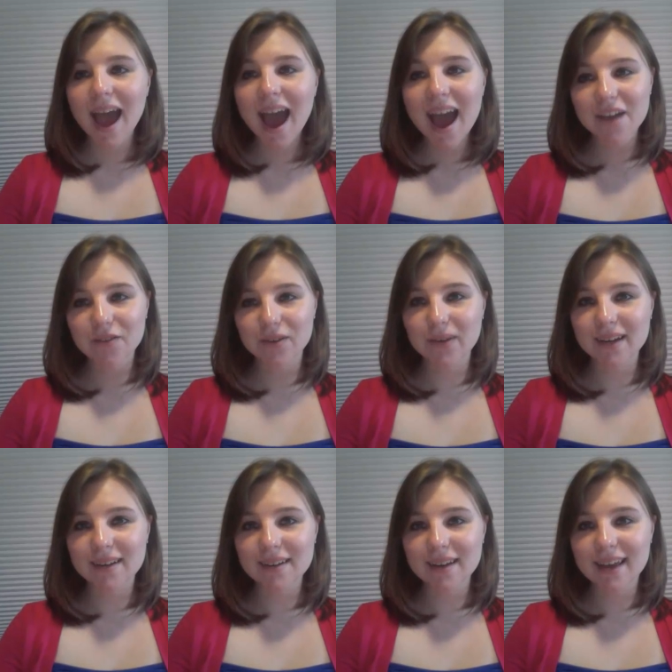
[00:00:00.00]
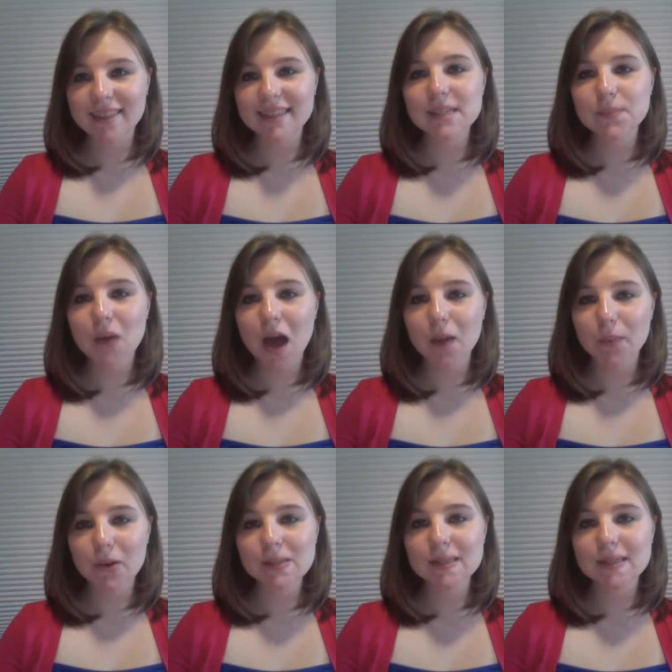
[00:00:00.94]
Hi everyone! In this blog
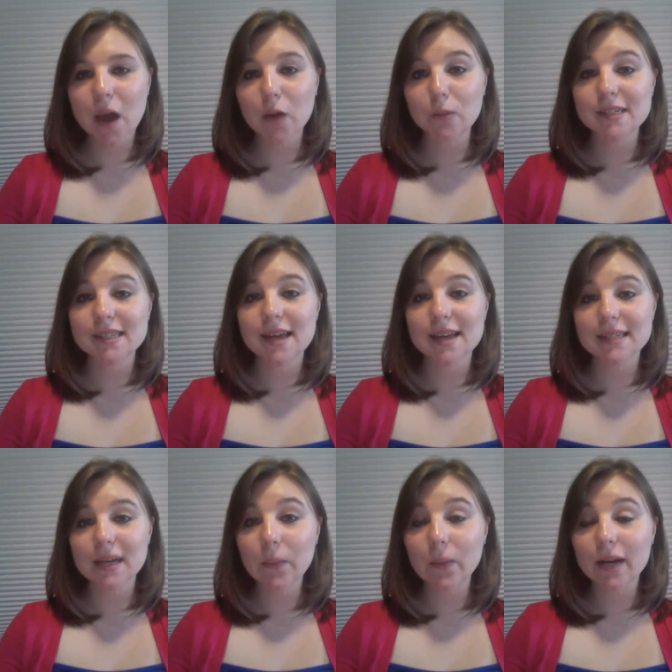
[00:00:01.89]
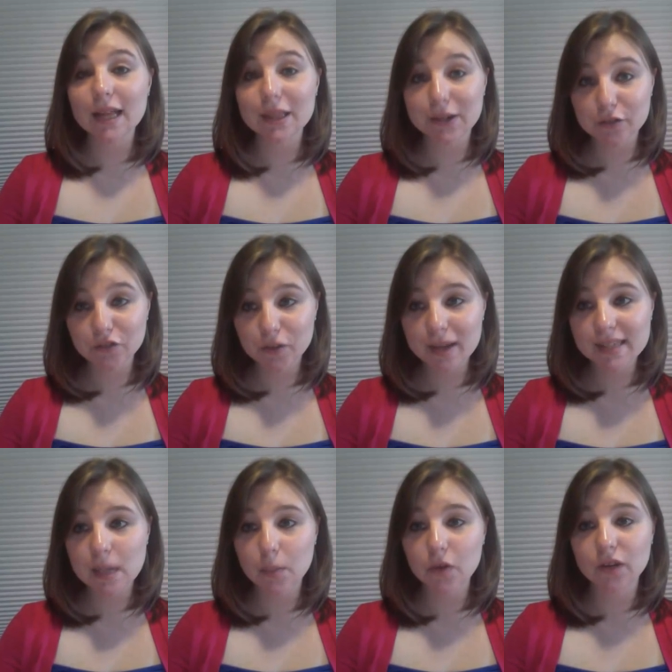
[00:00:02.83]
post, I will be discussing what I learned from my
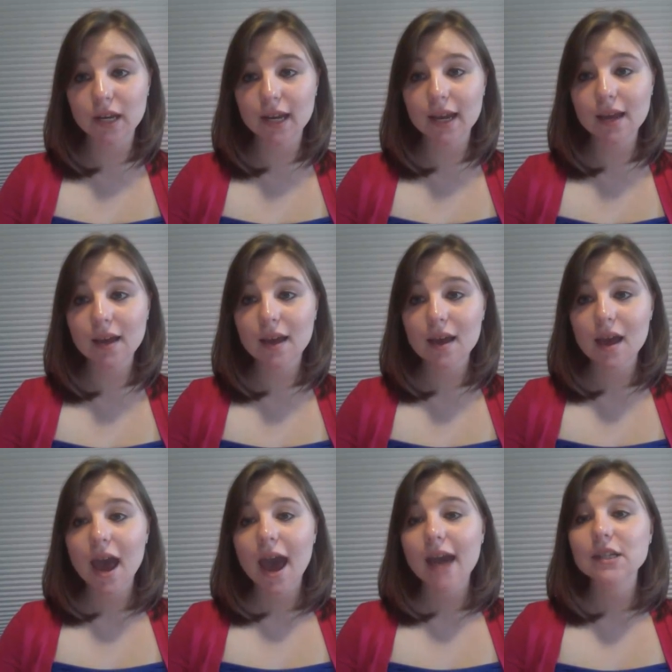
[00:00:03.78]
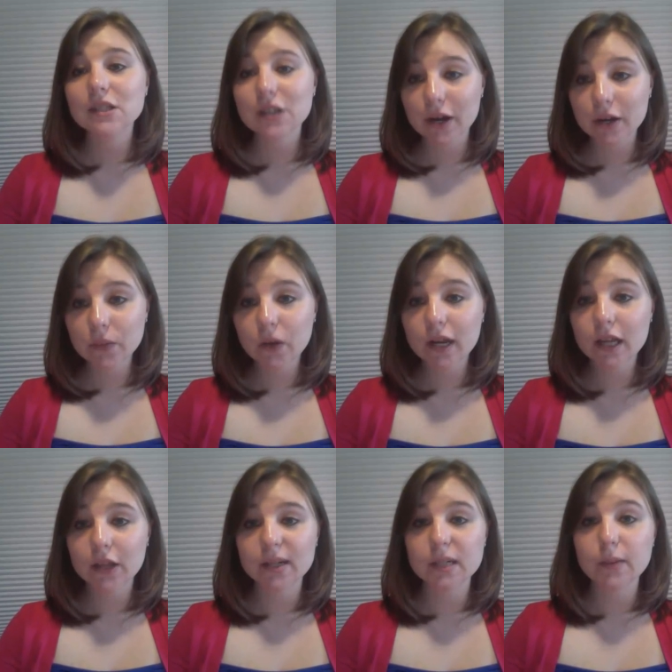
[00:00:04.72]
summer reading, and in turn what I
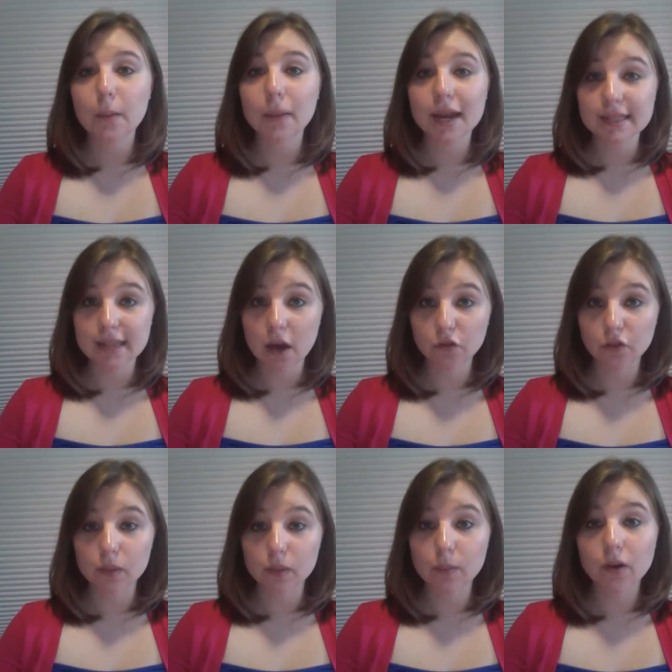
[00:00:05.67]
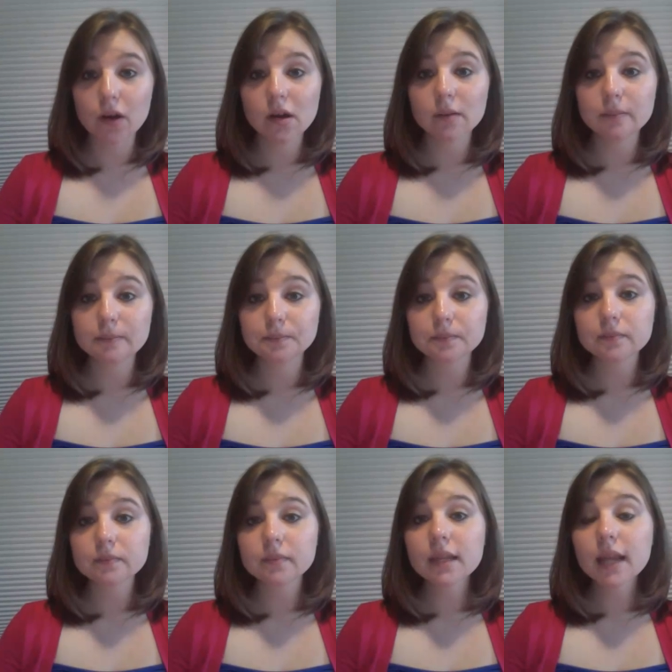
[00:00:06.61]
learned about myself from the book.
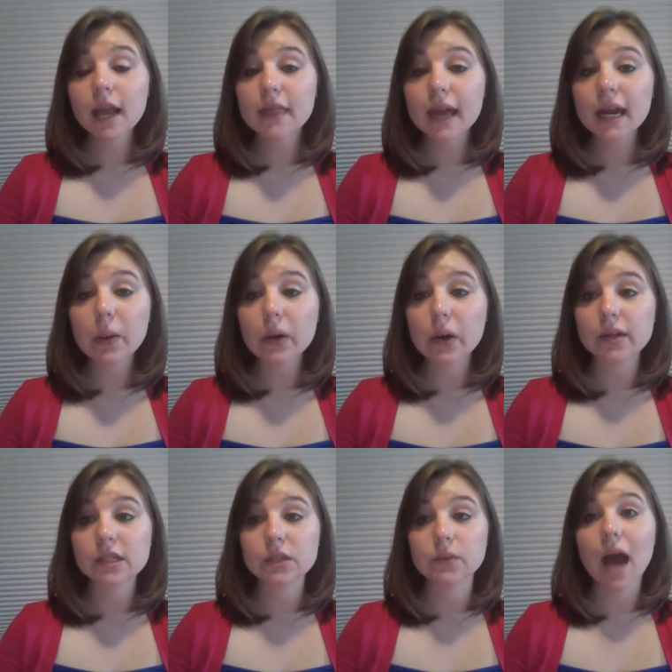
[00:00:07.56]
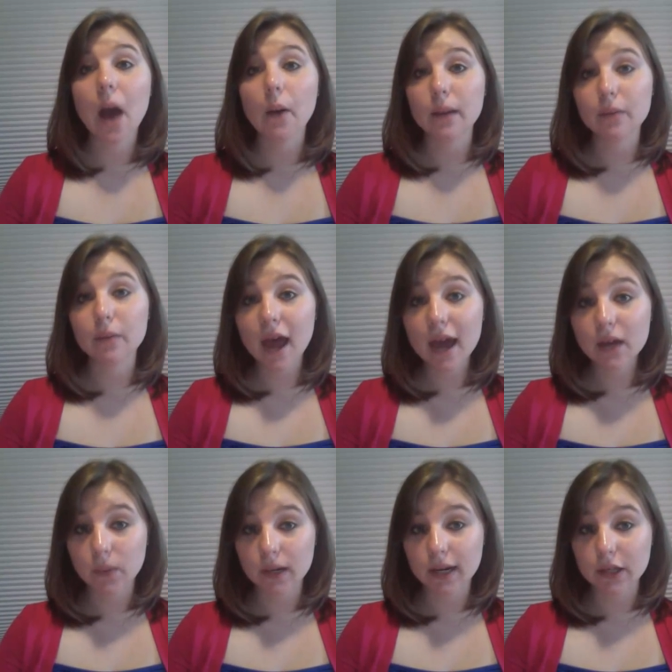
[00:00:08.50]
Then I will go into how I applied
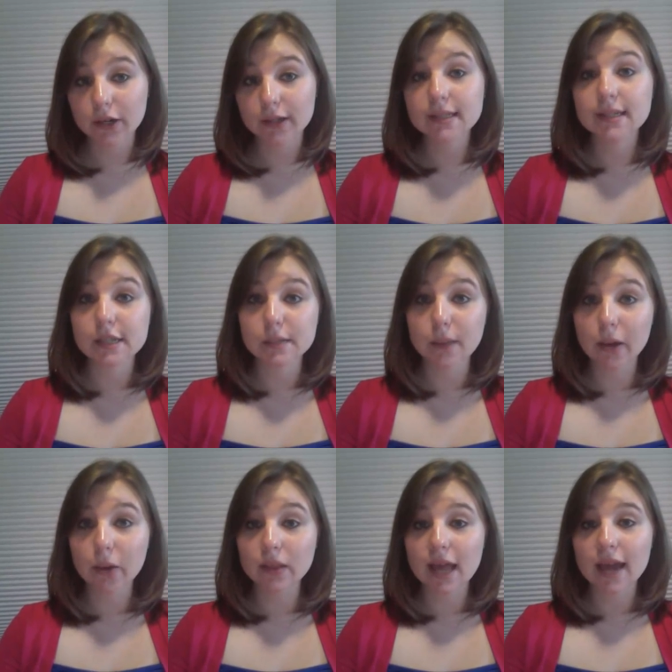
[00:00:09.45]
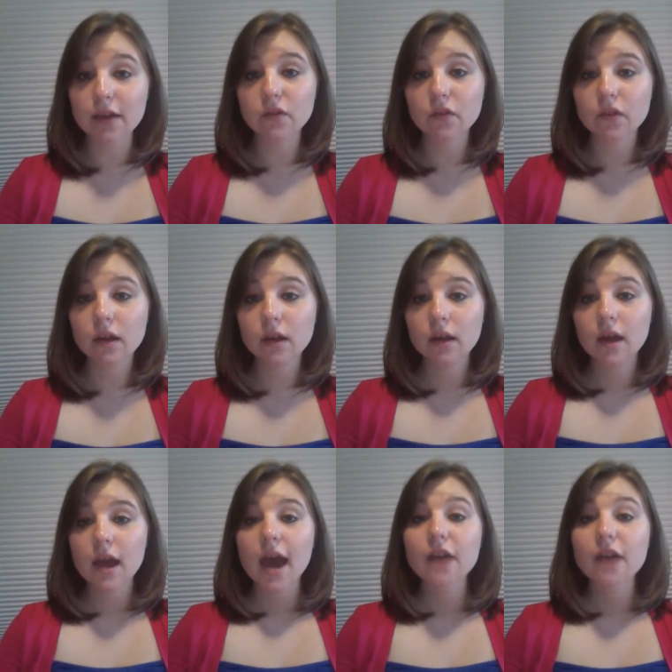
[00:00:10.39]
what I learned into my own life,
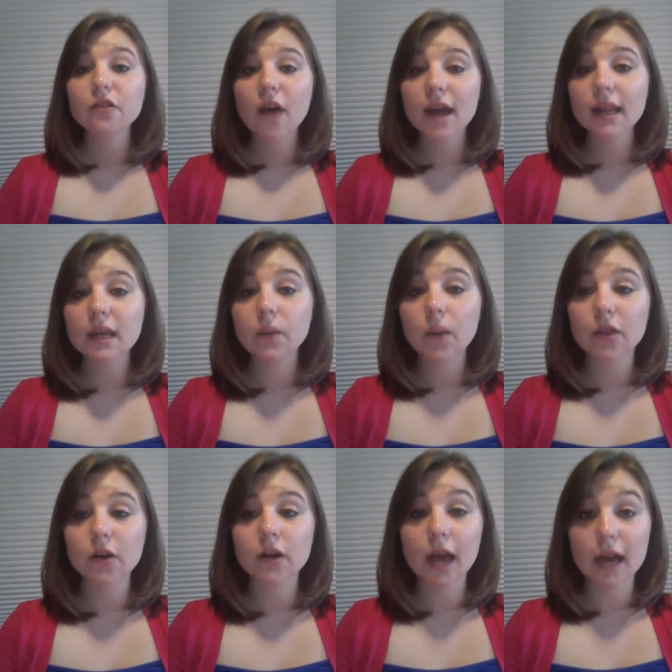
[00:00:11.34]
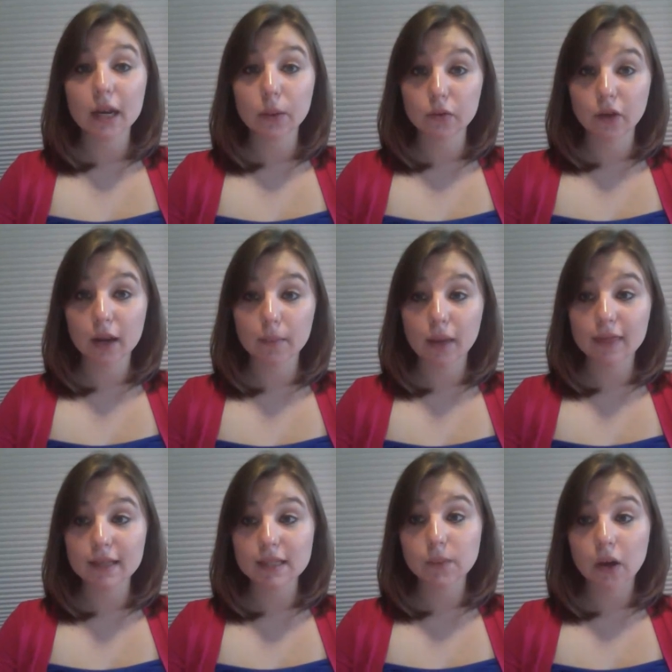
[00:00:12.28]
and finally whether or not I would recommend
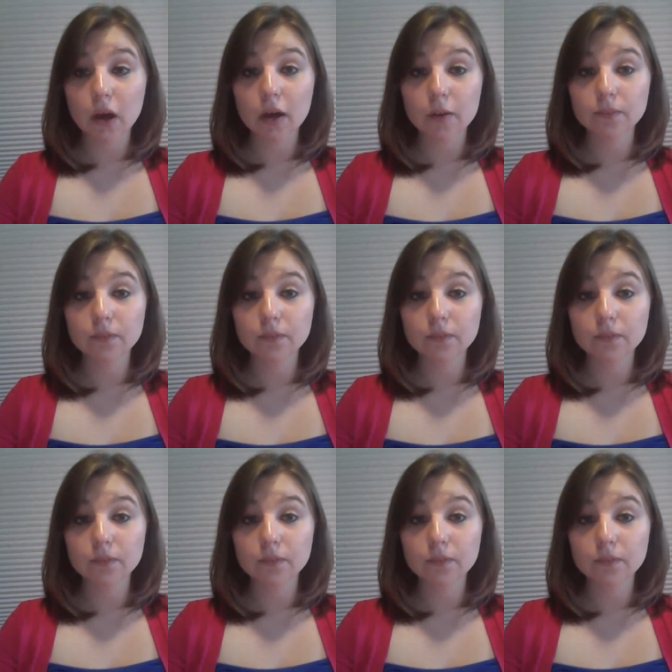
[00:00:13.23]
this book.